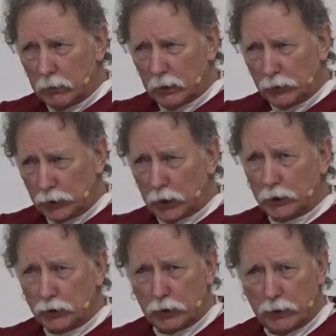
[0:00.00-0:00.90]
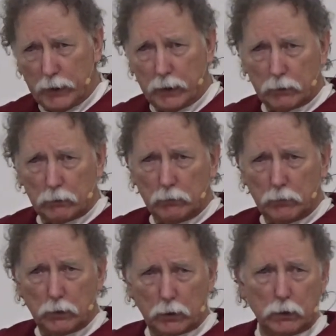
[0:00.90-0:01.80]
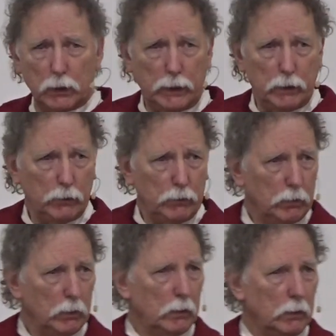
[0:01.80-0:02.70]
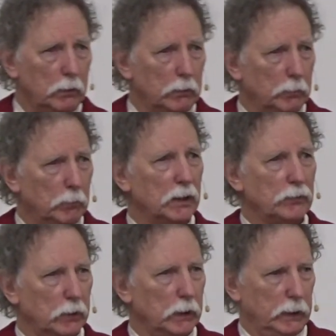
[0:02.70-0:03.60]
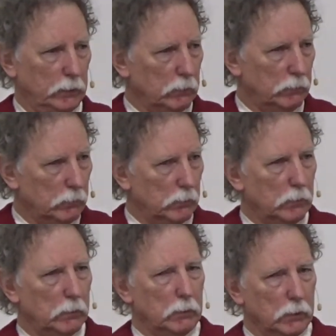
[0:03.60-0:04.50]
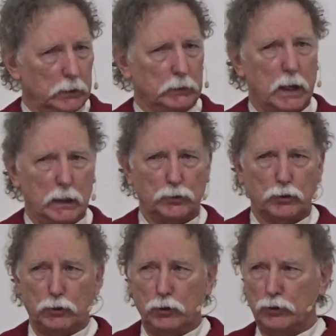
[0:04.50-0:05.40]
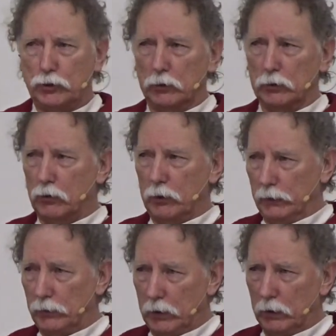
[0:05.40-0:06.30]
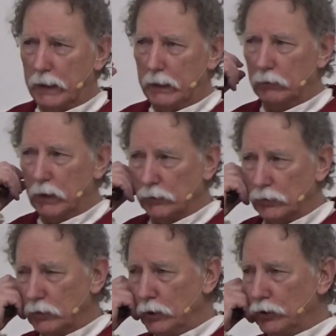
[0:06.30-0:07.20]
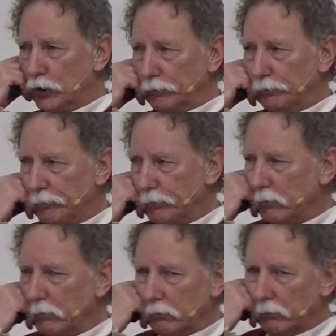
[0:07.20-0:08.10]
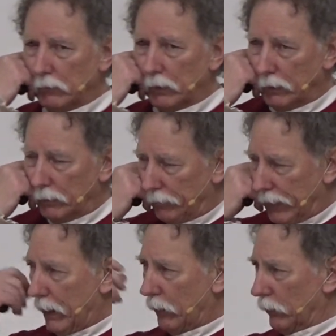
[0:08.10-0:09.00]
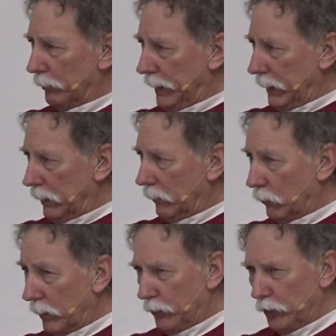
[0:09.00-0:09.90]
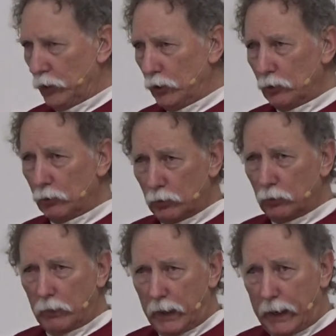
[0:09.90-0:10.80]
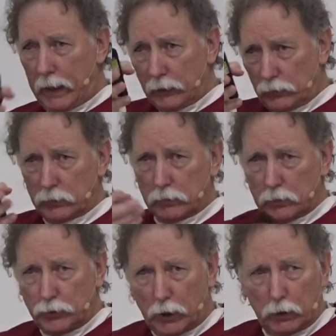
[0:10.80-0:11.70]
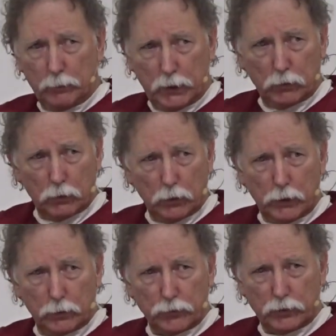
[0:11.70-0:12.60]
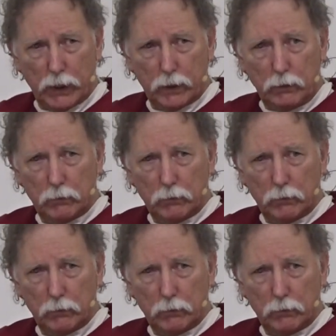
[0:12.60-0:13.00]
a judge there declared the muzzling unconstitutional according to the Ohio Constitution. Now it'll be whether you, as the gentleman earlier said,